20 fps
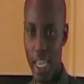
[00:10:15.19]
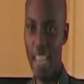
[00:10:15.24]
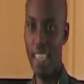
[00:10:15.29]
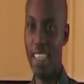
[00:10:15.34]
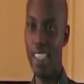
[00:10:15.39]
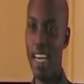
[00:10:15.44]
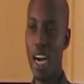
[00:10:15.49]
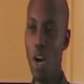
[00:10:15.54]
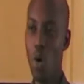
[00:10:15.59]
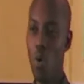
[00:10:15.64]
And
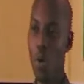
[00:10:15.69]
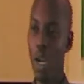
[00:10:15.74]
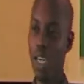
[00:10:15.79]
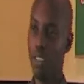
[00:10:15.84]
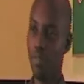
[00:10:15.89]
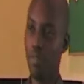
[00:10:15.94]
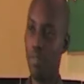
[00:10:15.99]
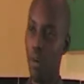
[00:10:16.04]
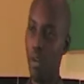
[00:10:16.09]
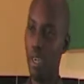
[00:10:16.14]
they now went
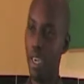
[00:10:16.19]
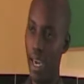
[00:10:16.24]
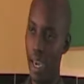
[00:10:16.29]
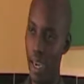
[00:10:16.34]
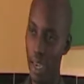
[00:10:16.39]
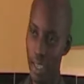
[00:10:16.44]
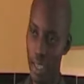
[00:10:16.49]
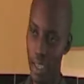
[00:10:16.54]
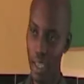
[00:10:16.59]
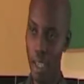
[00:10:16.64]
further
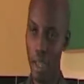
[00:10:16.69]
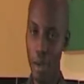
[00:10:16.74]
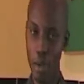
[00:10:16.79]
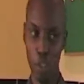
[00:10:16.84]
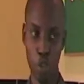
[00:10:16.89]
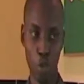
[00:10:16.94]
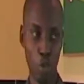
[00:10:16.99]
to